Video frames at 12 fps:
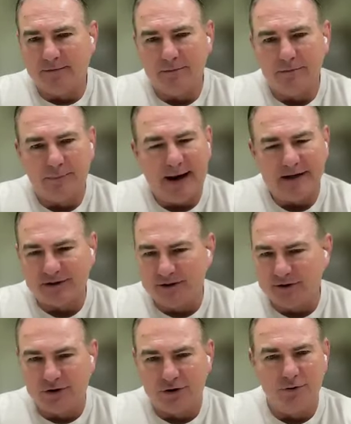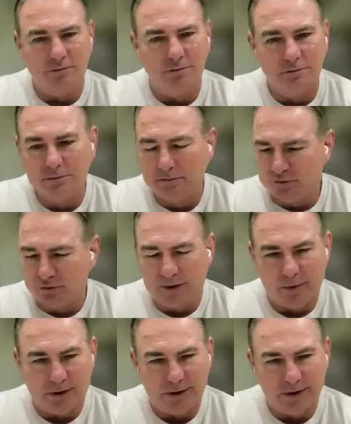uh, from passing, shooting,
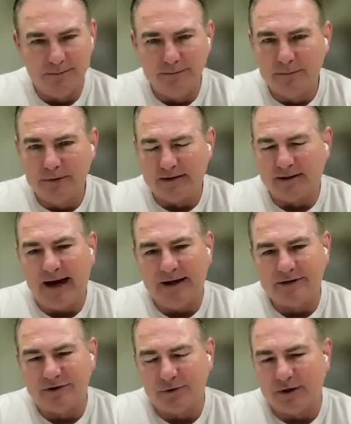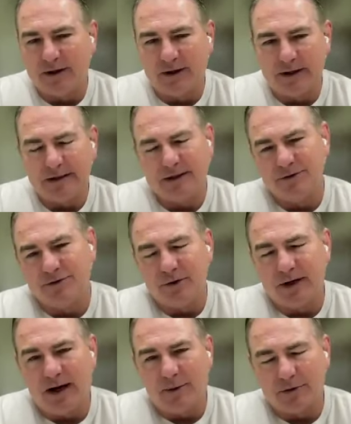dribbling, as high as you can get
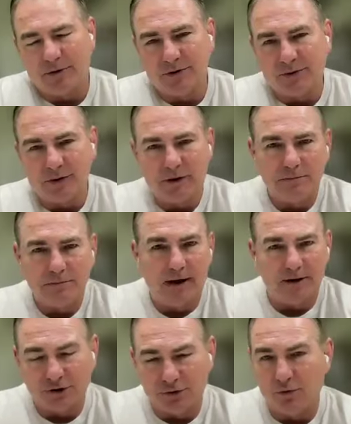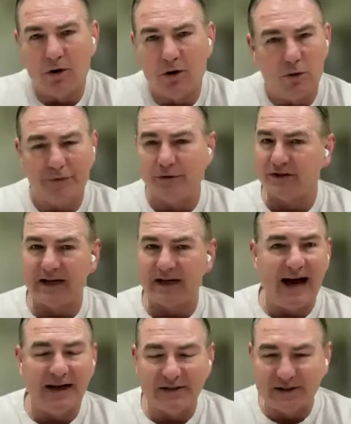gives you an opportunity. Now, as you grow with
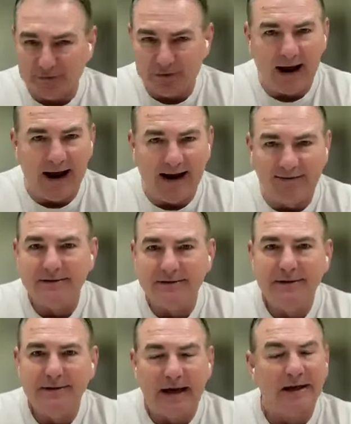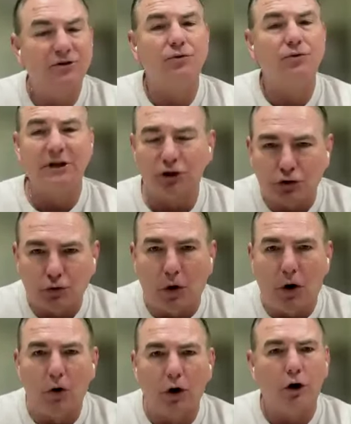your size, if you have it, as you get
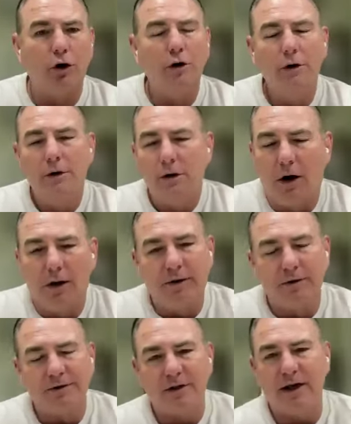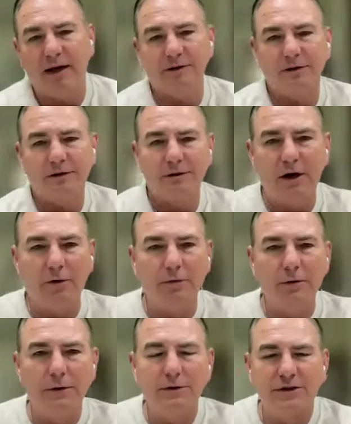stronger, all those things,
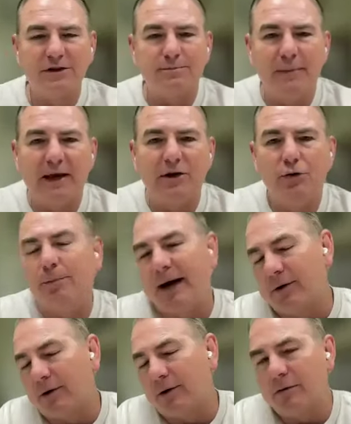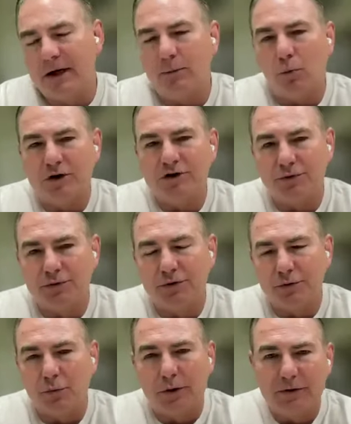you know, just make you better at
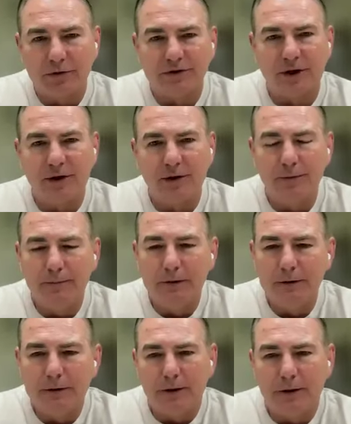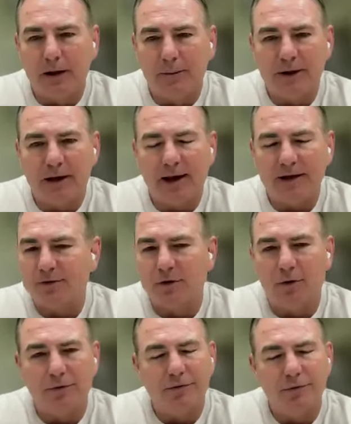what you do with your skill. Uh, but
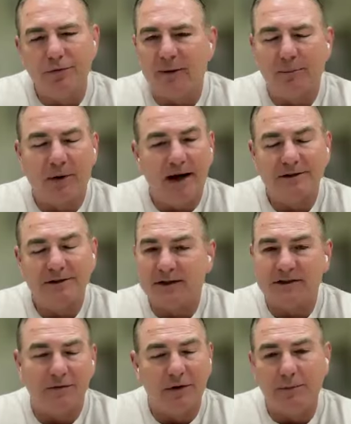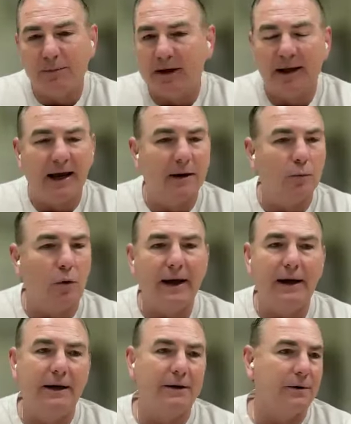as you're going through that process, if it be to
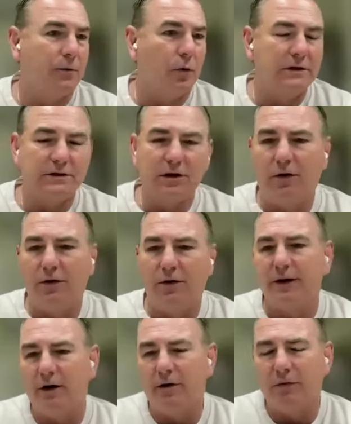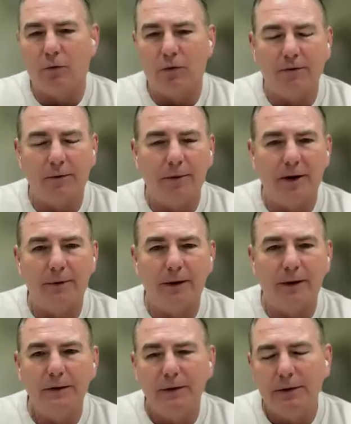gain weight or wasn't tall enough or whatever it
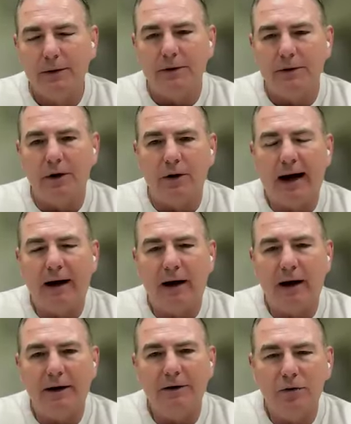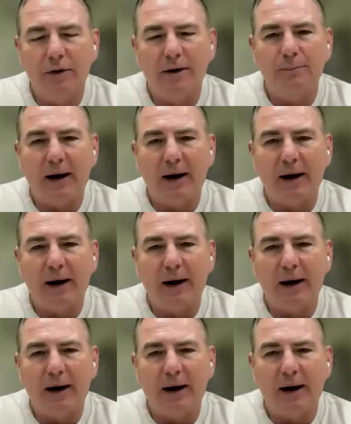may be, you know, how, how do